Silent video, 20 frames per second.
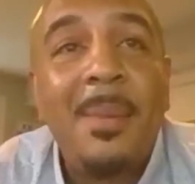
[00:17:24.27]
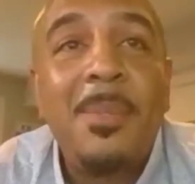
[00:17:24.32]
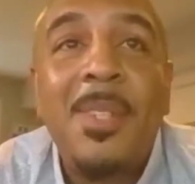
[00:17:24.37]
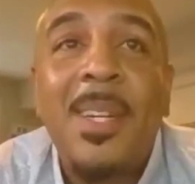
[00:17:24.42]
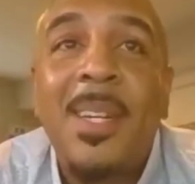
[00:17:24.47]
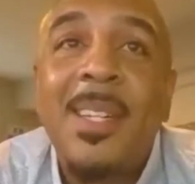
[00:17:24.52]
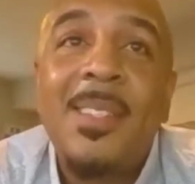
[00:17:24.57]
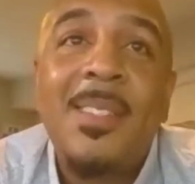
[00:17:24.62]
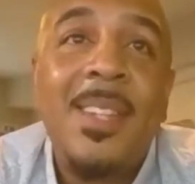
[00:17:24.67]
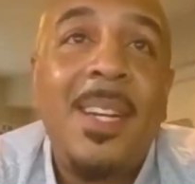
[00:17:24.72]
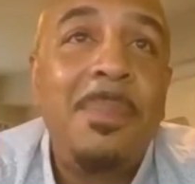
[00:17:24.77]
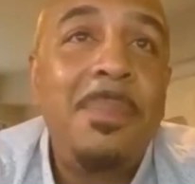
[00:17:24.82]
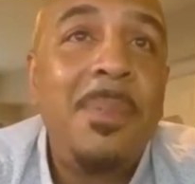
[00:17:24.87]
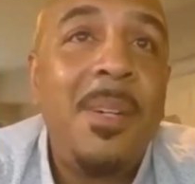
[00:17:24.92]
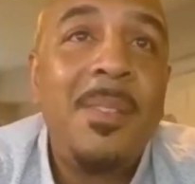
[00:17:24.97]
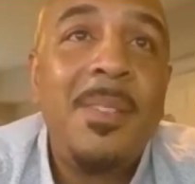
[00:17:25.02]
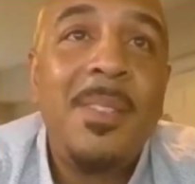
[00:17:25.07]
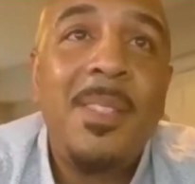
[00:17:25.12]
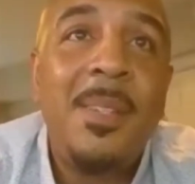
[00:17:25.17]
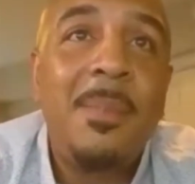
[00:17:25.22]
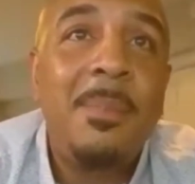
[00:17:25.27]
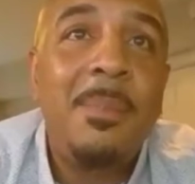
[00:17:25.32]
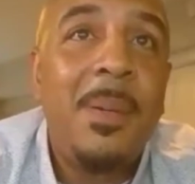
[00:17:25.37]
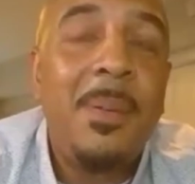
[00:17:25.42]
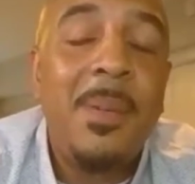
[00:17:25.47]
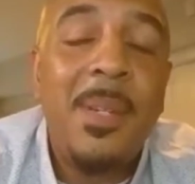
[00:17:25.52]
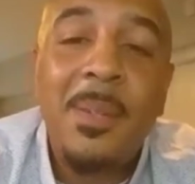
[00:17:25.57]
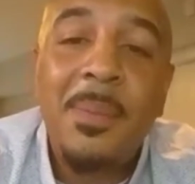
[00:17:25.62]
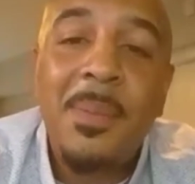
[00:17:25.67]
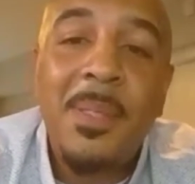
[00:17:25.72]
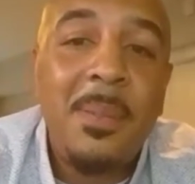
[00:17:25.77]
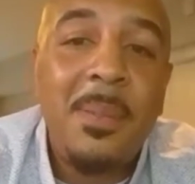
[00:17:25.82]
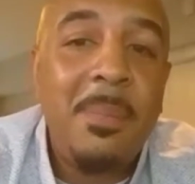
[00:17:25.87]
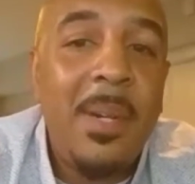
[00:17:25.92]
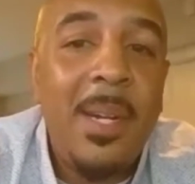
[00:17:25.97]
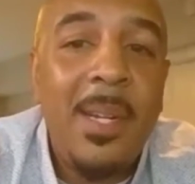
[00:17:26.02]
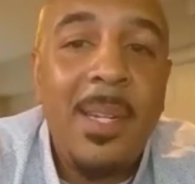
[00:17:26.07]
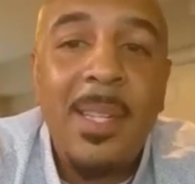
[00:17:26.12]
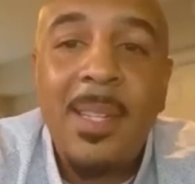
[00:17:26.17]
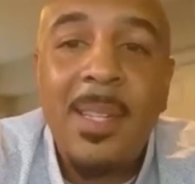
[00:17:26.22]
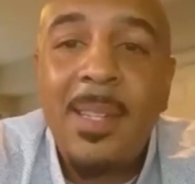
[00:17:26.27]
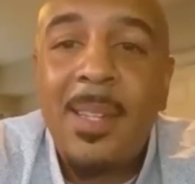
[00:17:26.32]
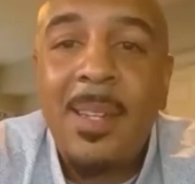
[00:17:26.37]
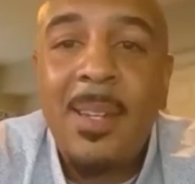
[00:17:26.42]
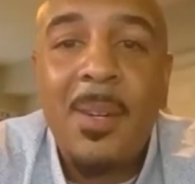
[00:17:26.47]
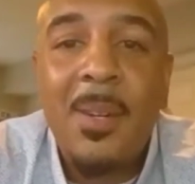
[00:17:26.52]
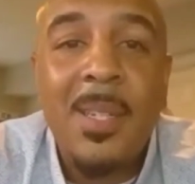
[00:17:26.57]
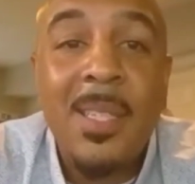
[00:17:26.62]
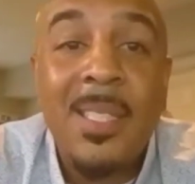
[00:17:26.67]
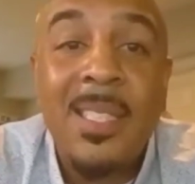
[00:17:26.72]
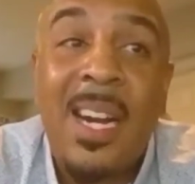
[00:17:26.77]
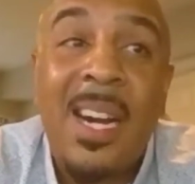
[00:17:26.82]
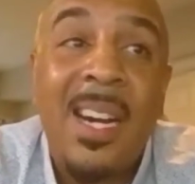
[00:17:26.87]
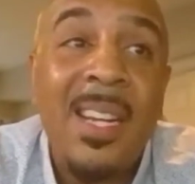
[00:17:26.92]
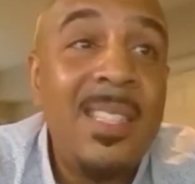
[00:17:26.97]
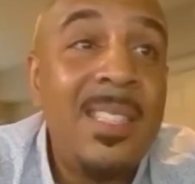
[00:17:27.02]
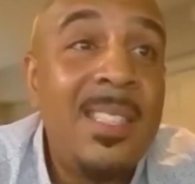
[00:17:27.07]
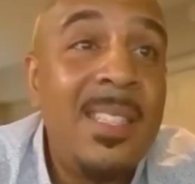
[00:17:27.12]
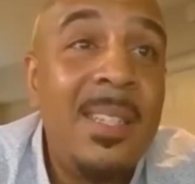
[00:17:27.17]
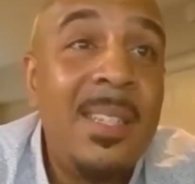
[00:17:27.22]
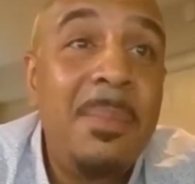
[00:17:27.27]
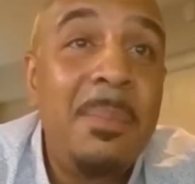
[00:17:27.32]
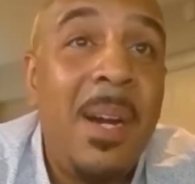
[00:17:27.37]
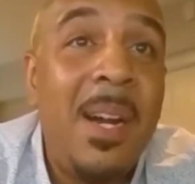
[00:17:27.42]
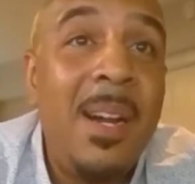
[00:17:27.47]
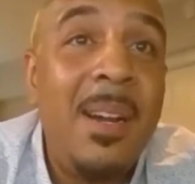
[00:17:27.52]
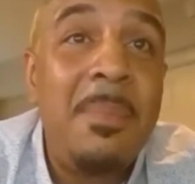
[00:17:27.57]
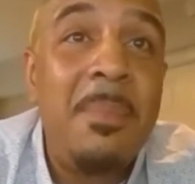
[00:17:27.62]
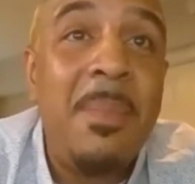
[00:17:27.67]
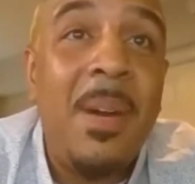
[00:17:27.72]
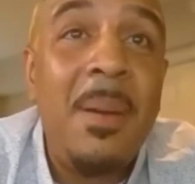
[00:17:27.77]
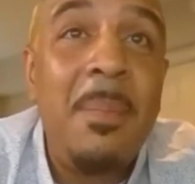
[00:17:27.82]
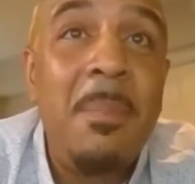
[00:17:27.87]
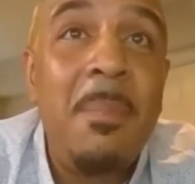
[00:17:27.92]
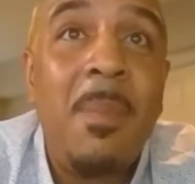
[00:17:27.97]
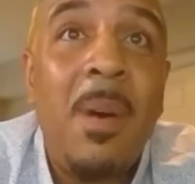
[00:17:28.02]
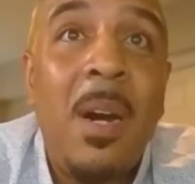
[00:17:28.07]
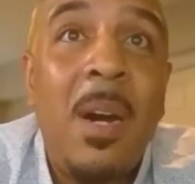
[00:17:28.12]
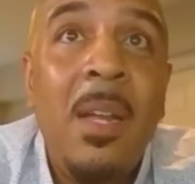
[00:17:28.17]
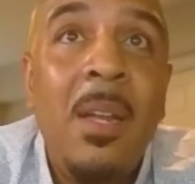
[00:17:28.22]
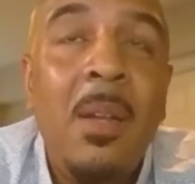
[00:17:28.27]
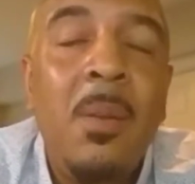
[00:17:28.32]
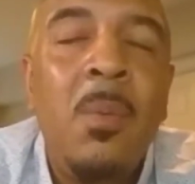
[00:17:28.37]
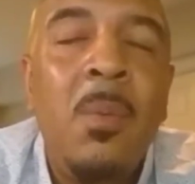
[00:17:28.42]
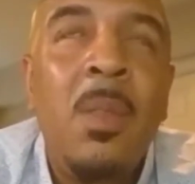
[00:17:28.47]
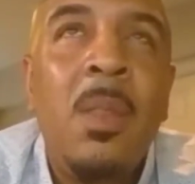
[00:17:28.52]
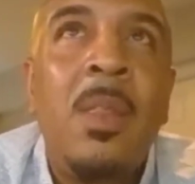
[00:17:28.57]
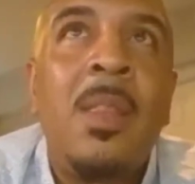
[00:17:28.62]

I'm trying to drop off something that will help somebody, because honestly, my mind,